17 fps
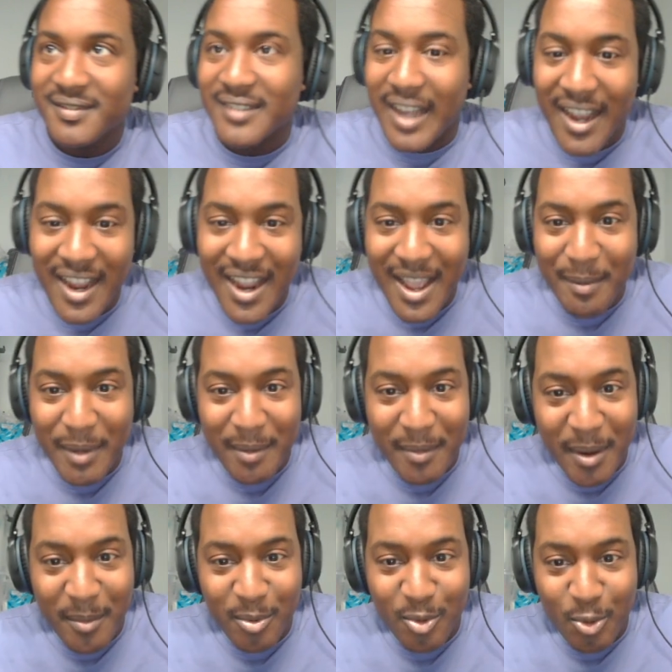
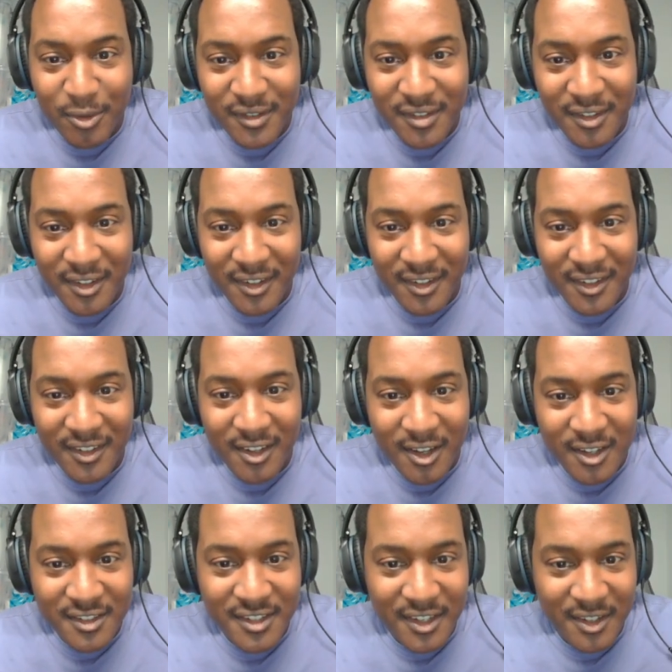I'm going to the
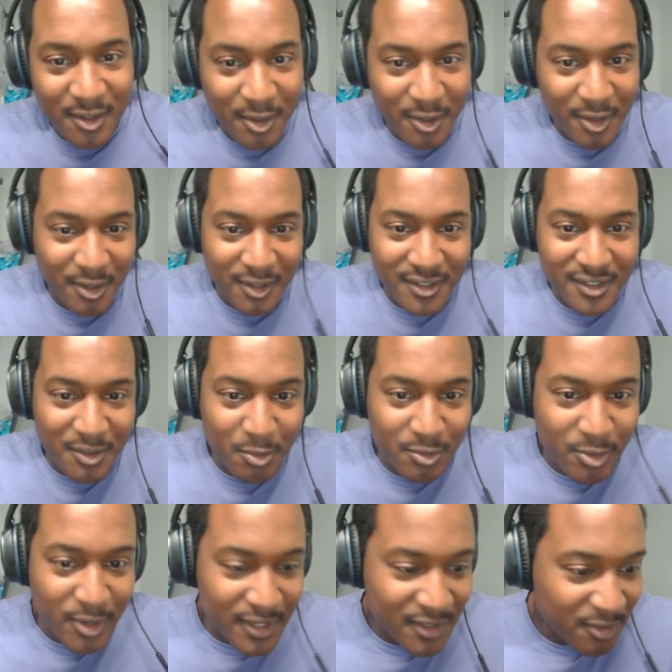constant. Okay, let's see
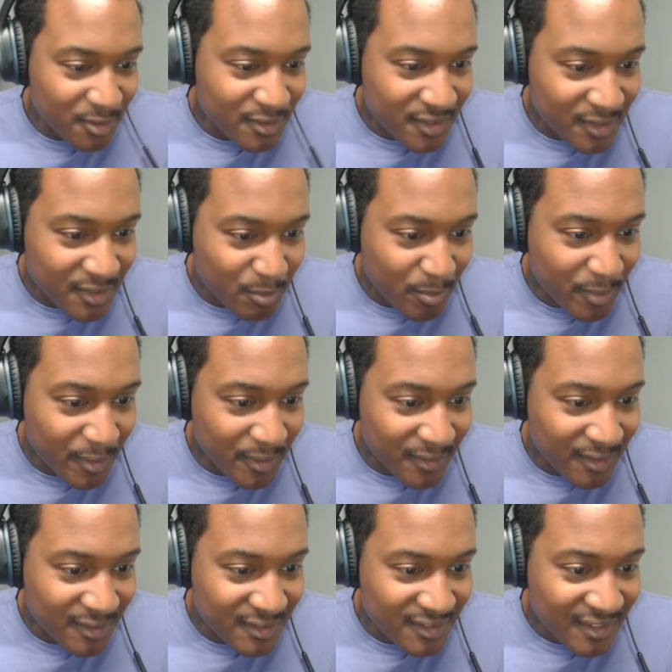what translator says.
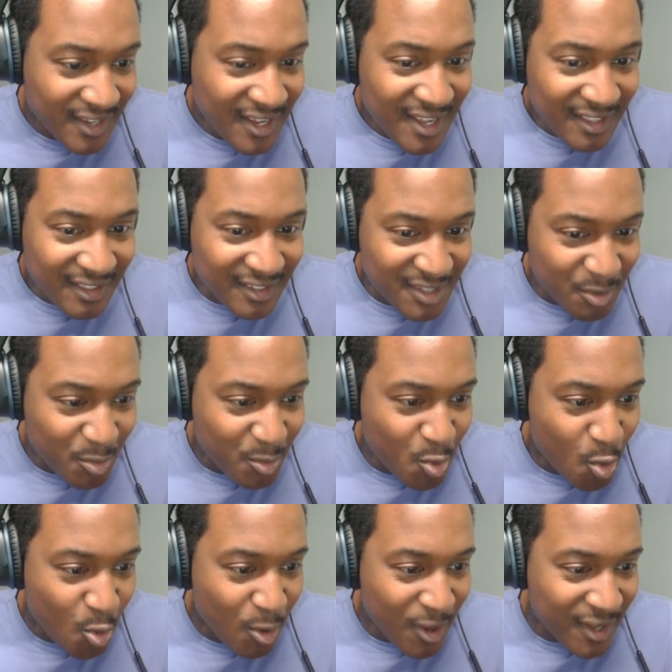Let's see what
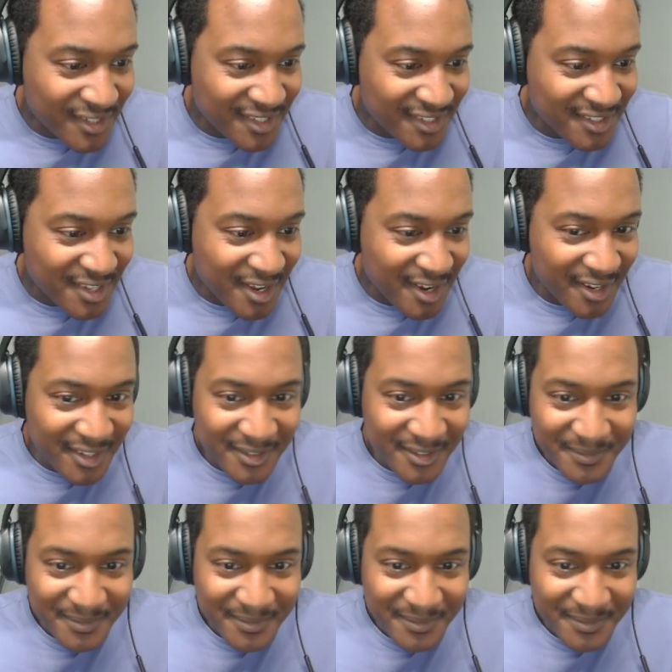Google has to say.